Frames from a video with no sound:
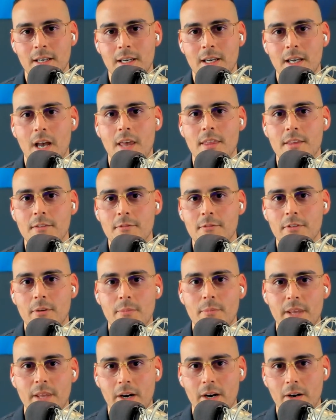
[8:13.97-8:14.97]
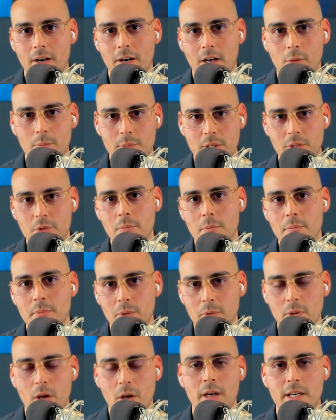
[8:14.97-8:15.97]
And then from there, I'll either
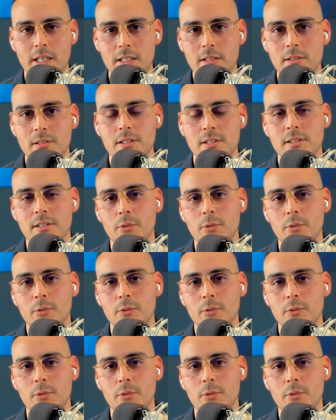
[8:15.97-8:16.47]
build audiences